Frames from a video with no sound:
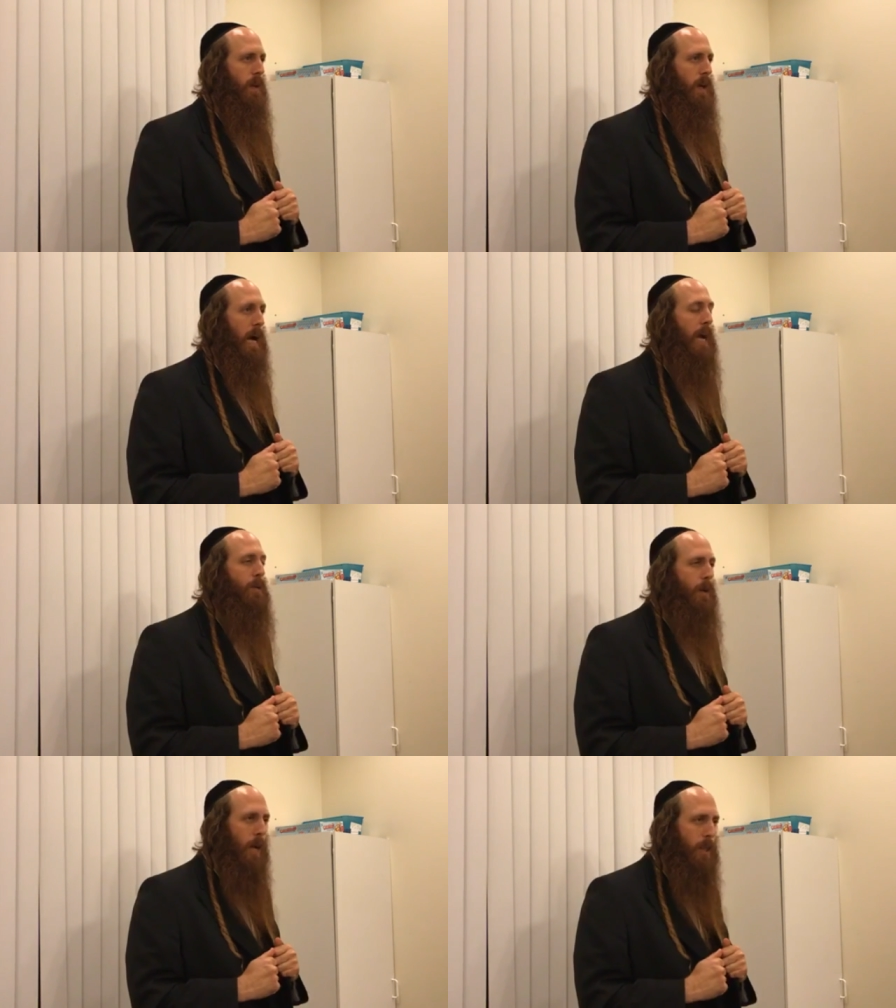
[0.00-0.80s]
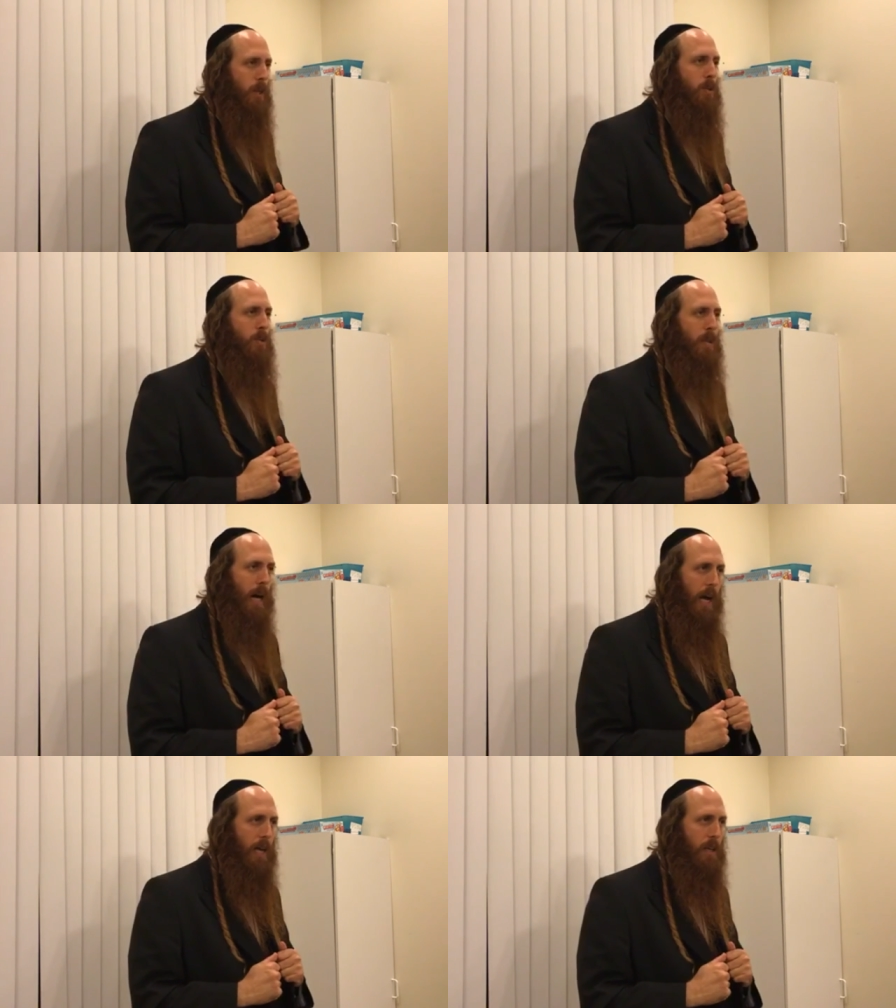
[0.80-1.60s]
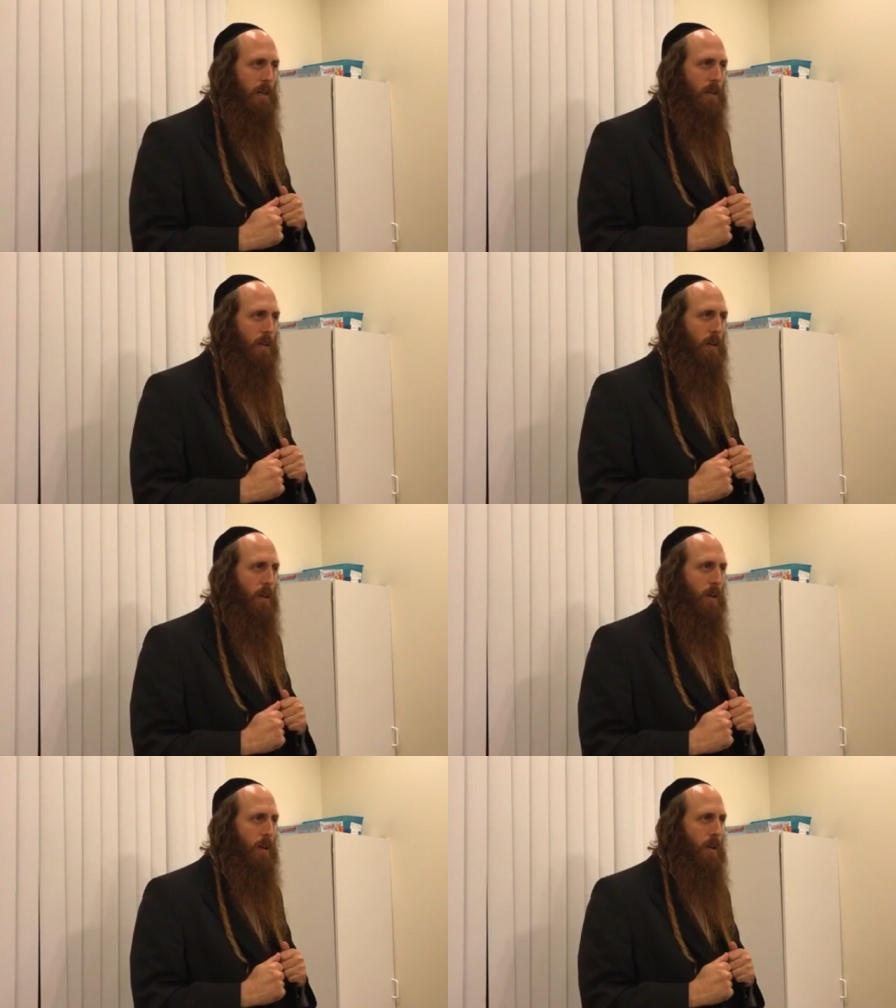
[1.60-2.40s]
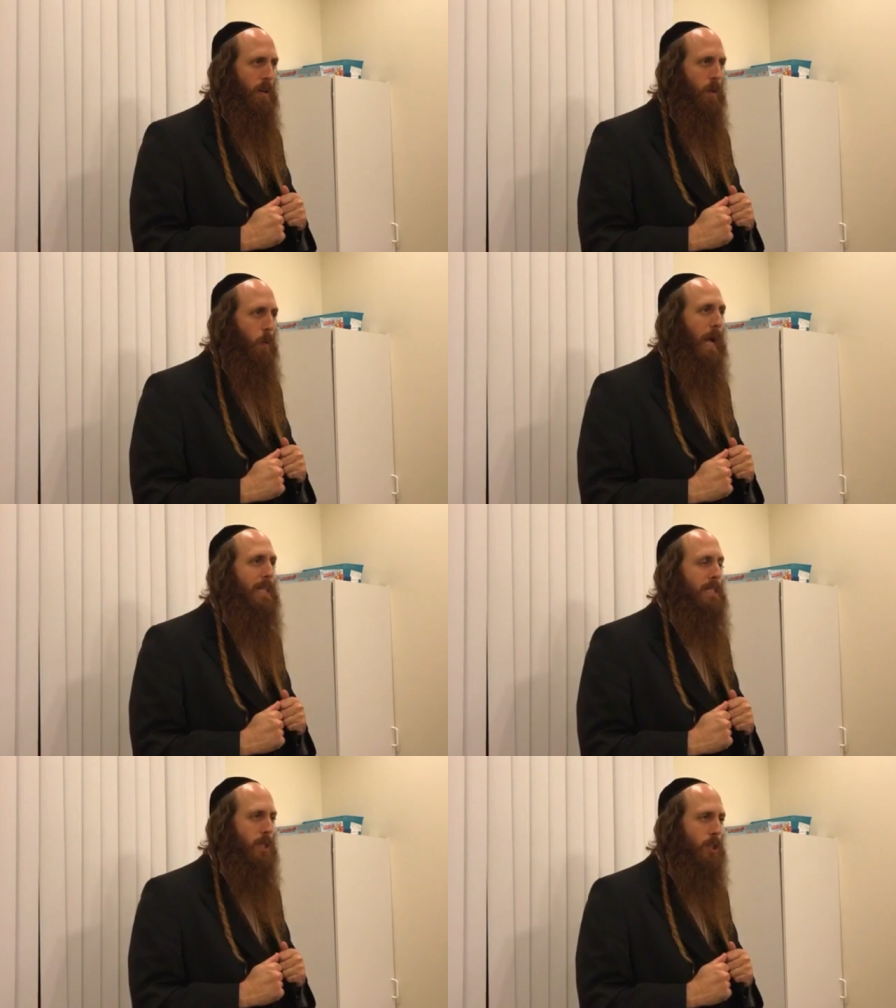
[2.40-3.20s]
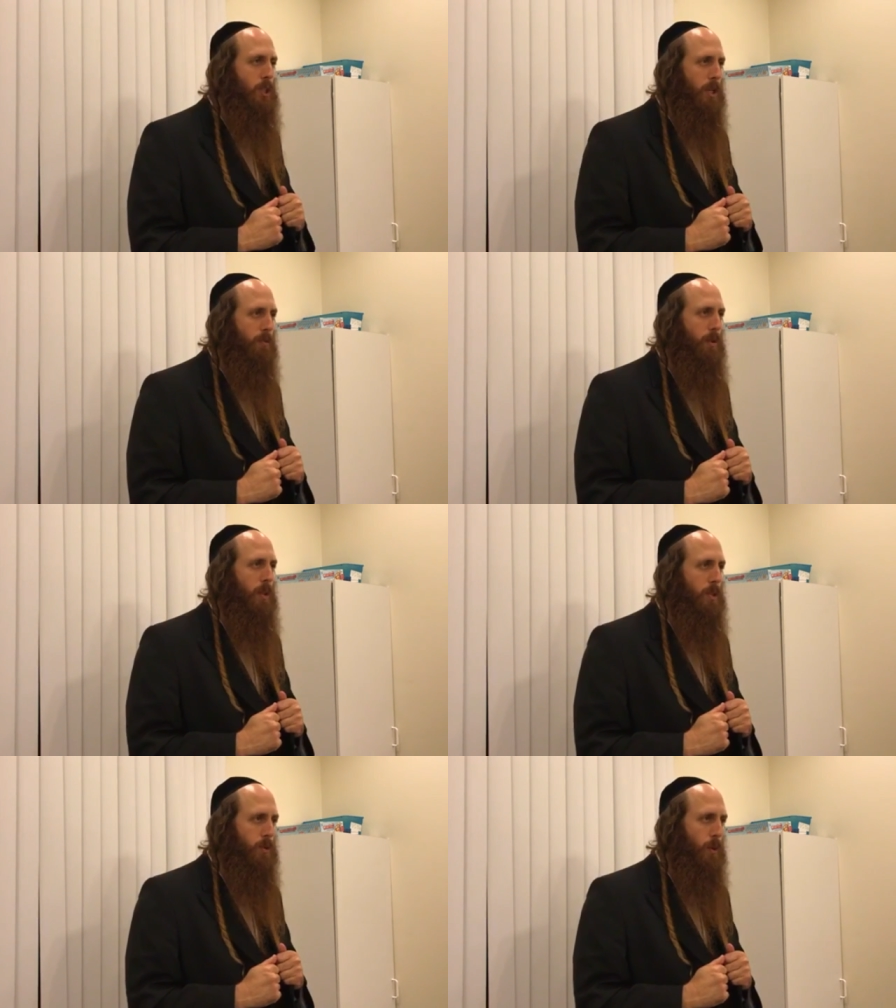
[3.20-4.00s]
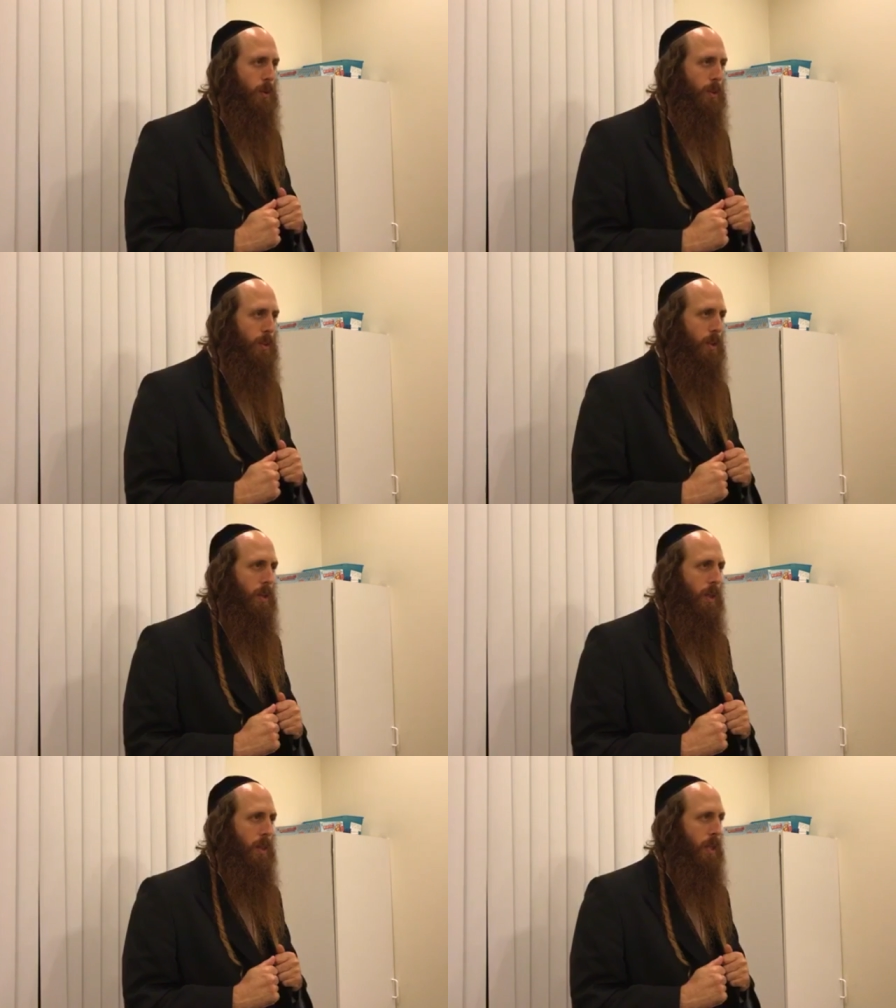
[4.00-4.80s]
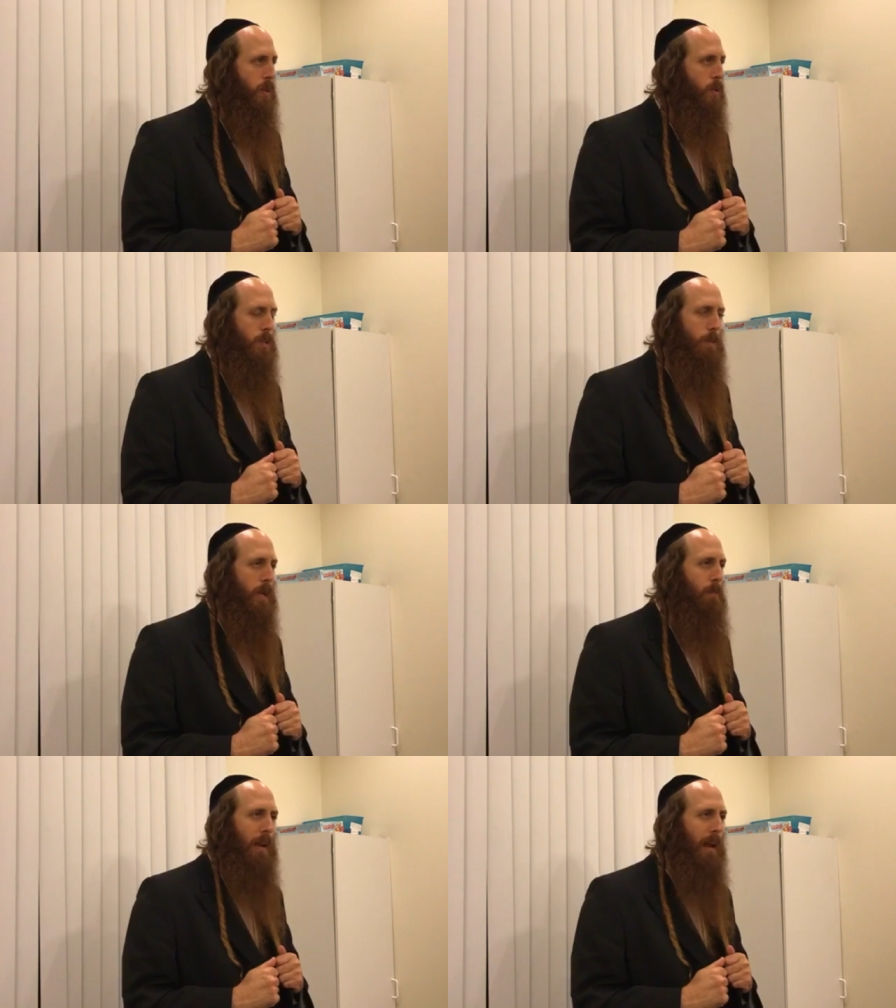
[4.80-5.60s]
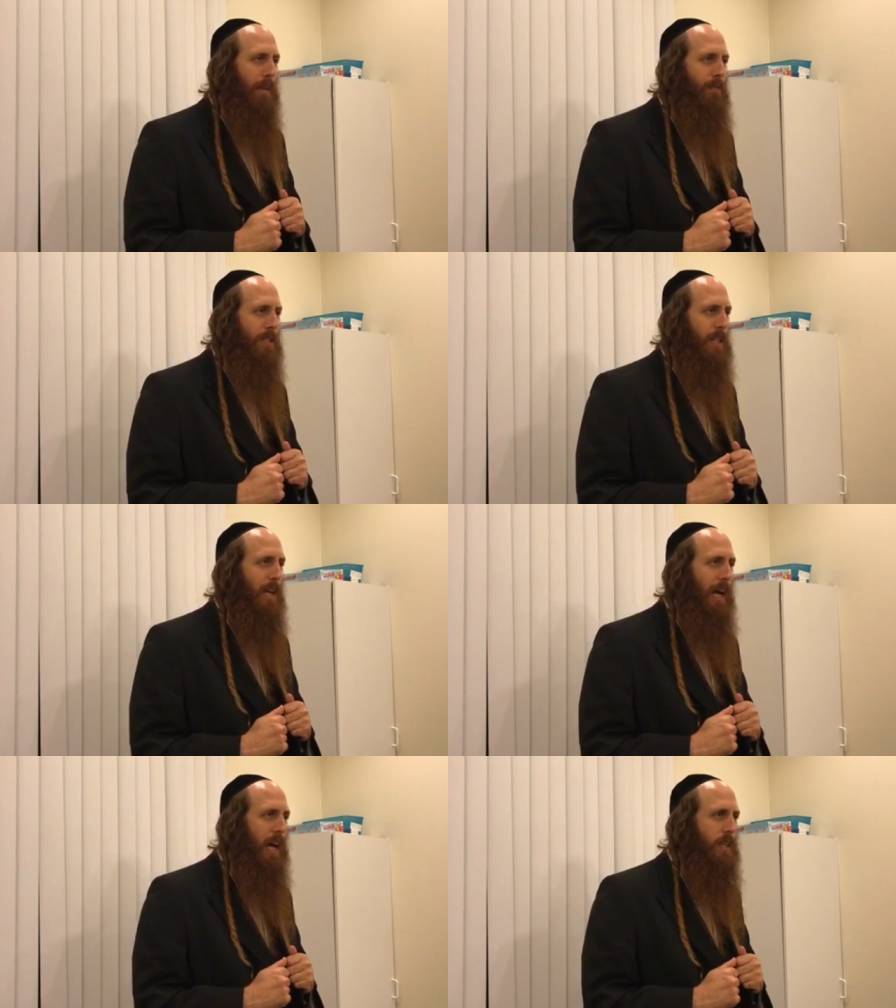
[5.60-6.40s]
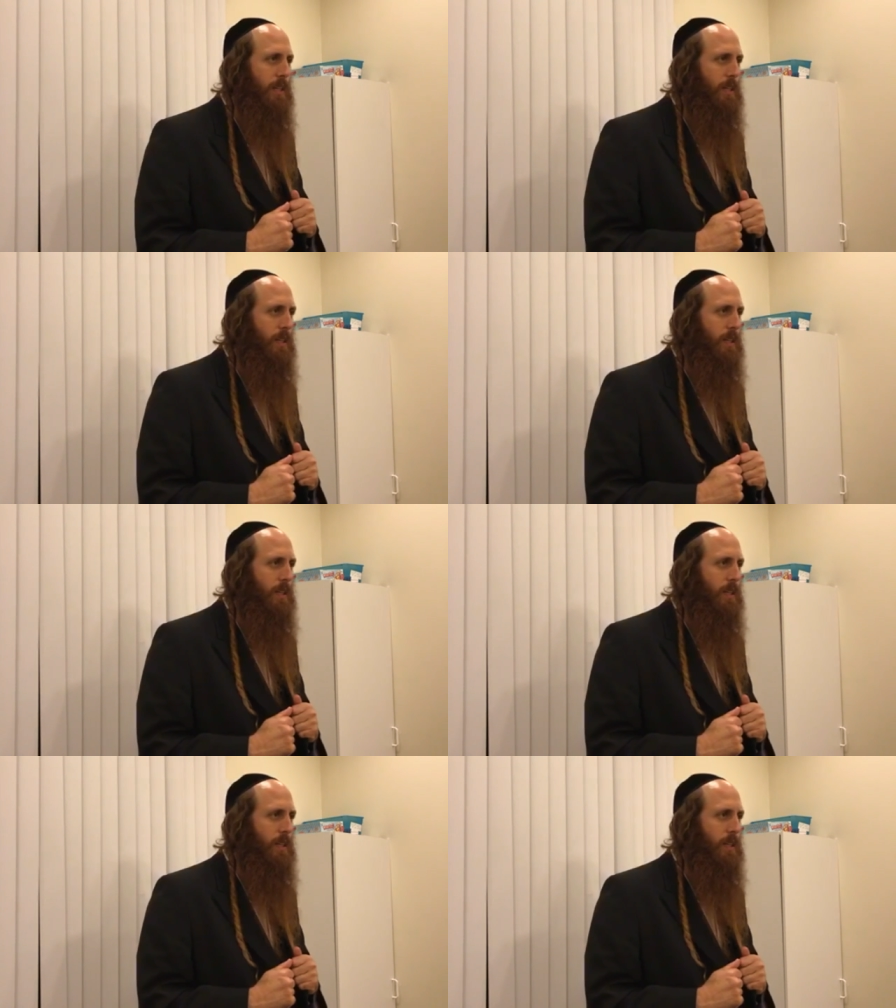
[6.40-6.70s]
I rather to die while searching for the truth than to spend my life as a liar,